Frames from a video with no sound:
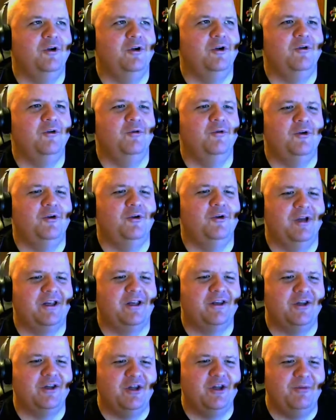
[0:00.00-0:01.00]
quick, does
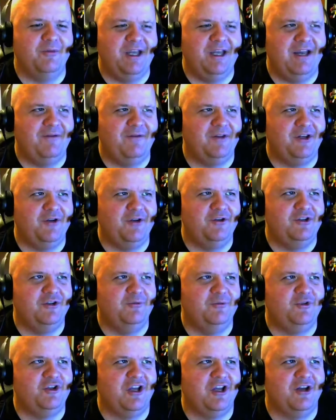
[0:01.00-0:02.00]
somebody have the YouTube
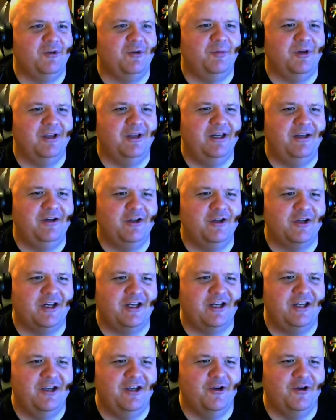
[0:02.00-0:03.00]
channel playing? Because I can
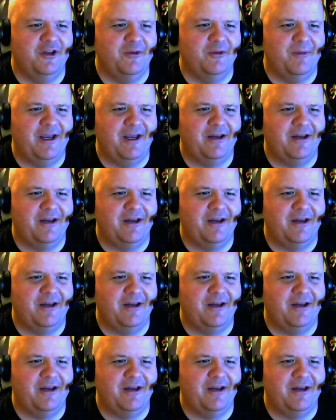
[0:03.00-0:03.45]
hear it in the back.